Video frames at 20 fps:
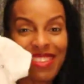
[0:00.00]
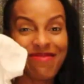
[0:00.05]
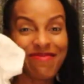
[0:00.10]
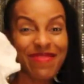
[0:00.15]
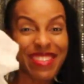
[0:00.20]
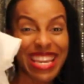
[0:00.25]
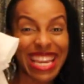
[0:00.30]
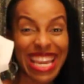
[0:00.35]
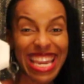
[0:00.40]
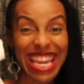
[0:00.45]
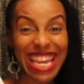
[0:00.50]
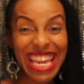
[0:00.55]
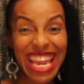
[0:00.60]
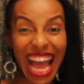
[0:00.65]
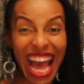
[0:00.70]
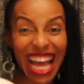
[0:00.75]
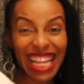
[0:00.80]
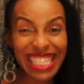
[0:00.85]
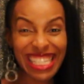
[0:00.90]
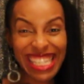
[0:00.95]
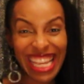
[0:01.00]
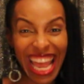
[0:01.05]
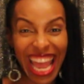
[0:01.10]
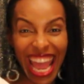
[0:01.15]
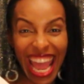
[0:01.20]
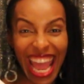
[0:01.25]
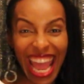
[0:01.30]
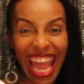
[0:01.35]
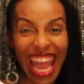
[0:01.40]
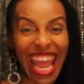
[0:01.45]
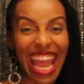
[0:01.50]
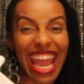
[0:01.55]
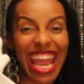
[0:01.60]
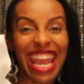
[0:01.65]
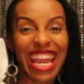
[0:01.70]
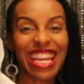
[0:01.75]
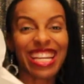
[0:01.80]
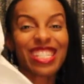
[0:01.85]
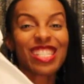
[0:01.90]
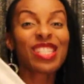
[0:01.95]

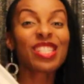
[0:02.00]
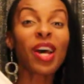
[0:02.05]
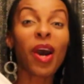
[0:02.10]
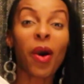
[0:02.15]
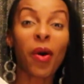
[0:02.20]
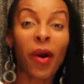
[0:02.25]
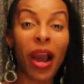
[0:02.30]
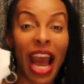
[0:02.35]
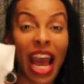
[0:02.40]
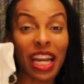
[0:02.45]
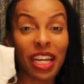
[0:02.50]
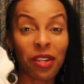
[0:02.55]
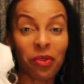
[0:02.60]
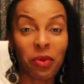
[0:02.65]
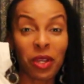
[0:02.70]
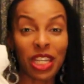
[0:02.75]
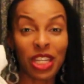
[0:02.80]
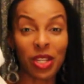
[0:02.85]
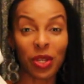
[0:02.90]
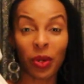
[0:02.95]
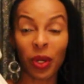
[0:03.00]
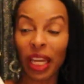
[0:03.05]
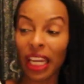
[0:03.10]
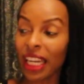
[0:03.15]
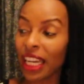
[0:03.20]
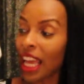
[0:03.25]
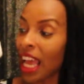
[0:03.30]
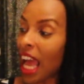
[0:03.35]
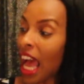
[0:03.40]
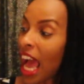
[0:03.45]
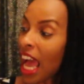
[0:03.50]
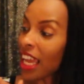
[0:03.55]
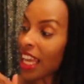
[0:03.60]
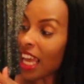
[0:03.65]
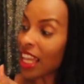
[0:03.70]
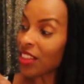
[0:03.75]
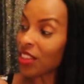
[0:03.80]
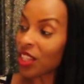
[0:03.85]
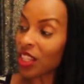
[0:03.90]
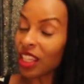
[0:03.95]
Beyonce! So how did we do it? I
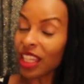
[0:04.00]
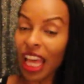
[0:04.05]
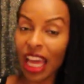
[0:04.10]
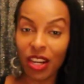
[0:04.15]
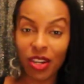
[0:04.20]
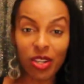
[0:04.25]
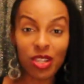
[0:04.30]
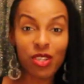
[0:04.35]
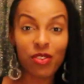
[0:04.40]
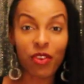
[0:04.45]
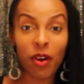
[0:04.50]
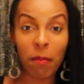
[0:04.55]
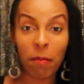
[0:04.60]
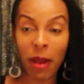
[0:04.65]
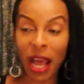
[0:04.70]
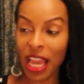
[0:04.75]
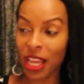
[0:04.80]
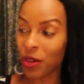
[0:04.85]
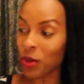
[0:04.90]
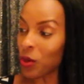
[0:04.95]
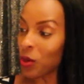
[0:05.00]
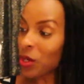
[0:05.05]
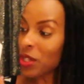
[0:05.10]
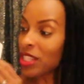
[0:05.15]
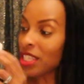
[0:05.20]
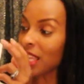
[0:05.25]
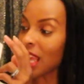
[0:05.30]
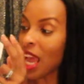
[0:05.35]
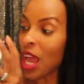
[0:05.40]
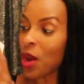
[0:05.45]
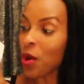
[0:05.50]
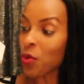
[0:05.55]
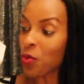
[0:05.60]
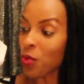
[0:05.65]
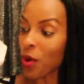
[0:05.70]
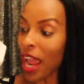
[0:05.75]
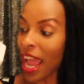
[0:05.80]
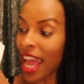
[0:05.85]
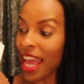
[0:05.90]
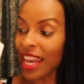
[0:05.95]
got the letters from Michaels,
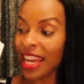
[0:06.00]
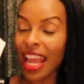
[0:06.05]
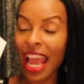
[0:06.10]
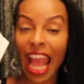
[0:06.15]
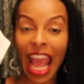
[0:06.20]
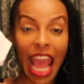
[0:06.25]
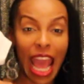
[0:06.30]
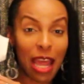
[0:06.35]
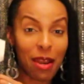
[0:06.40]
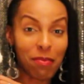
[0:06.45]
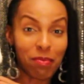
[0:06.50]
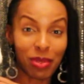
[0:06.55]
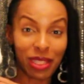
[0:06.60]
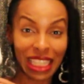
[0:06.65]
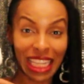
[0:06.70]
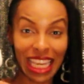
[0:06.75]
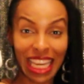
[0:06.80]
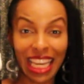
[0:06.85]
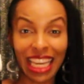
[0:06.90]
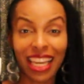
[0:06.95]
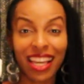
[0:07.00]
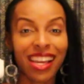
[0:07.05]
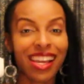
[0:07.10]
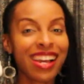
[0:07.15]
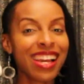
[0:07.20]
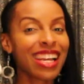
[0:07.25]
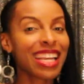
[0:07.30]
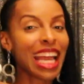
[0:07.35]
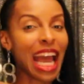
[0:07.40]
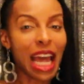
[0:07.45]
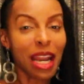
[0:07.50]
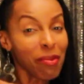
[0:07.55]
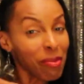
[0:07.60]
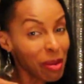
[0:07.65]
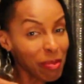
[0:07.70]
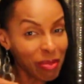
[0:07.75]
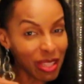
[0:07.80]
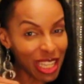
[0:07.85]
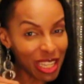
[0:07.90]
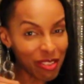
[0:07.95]
red and bling. Gotta
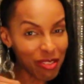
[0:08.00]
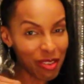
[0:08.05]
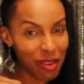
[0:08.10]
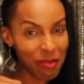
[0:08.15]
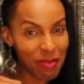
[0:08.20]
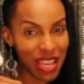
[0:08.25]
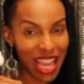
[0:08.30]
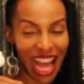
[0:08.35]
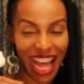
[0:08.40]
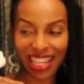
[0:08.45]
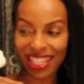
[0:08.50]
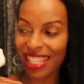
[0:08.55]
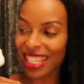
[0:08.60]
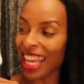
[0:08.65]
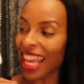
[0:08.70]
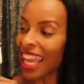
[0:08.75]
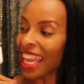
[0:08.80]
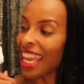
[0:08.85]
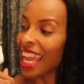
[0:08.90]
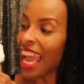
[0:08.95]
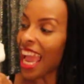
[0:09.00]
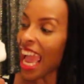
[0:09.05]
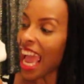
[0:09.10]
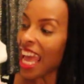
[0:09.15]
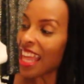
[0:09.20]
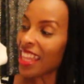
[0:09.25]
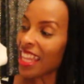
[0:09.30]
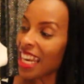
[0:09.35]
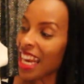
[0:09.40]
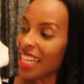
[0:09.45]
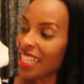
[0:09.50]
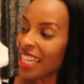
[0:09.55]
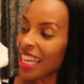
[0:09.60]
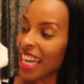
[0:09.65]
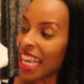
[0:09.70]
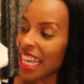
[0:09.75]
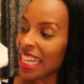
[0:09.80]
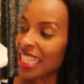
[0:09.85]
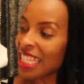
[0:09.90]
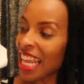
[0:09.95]
be bling for Beyonce. And then I did
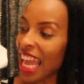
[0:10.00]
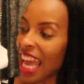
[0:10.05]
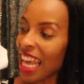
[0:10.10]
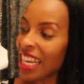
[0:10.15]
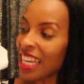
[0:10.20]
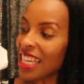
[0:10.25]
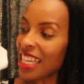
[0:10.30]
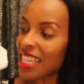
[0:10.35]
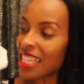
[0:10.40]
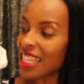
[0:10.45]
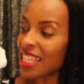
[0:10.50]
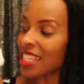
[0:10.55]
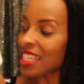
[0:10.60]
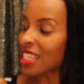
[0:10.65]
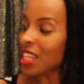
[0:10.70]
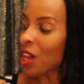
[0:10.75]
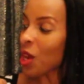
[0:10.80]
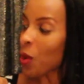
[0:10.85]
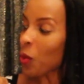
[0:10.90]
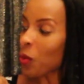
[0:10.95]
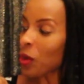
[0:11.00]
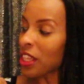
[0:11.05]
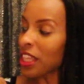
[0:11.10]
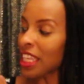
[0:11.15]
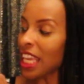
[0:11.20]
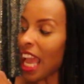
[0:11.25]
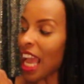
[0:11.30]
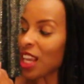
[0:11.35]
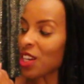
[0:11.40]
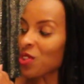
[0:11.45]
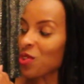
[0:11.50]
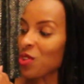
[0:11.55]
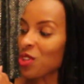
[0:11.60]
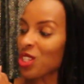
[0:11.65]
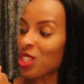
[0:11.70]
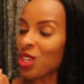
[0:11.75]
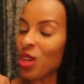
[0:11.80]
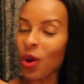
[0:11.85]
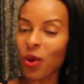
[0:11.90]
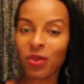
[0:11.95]
antennas with the extra
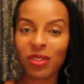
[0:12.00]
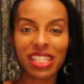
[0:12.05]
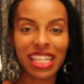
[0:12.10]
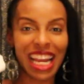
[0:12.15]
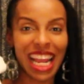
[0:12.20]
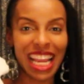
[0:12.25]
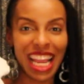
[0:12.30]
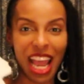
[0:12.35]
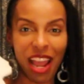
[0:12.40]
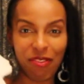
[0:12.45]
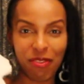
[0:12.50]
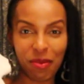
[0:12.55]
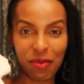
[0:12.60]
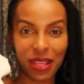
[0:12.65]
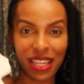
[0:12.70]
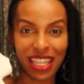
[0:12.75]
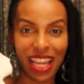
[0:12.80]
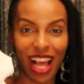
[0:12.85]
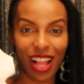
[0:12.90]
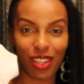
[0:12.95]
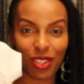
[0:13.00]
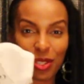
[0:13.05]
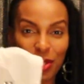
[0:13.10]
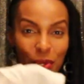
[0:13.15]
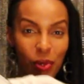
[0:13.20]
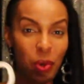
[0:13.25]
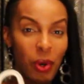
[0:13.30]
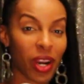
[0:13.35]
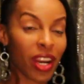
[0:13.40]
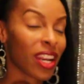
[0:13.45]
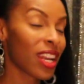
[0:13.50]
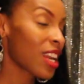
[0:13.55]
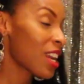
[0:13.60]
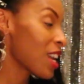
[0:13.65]
stones that I got from the dollar store.